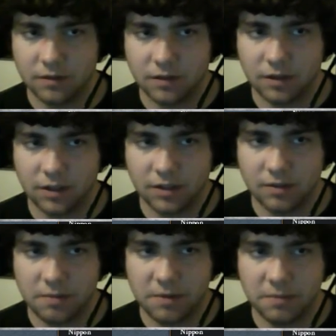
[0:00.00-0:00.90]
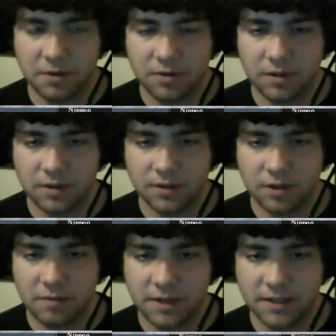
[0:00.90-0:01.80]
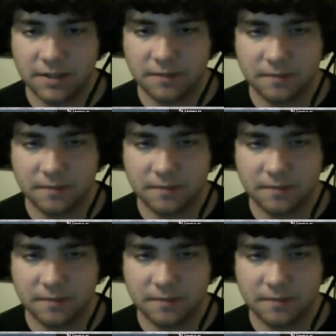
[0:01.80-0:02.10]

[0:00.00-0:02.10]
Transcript: Good, so we beat both of those armies.